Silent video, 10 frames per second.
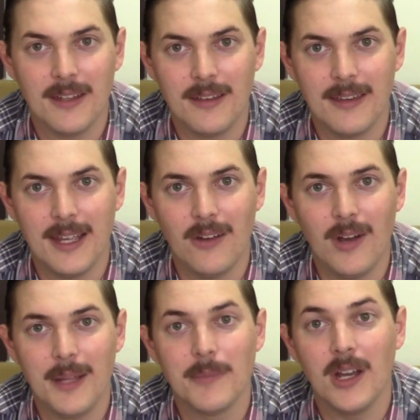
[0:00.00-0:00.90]
Now,
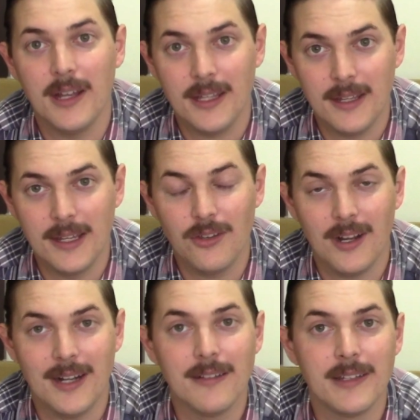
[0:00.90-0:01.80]
I'm not
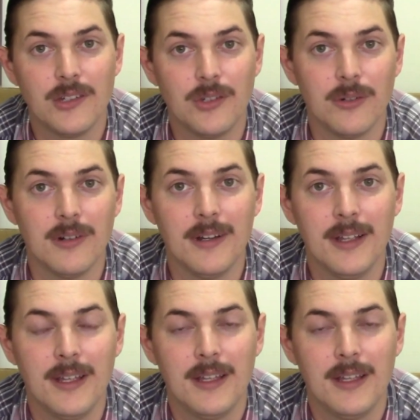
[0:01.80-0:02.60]
entirely sure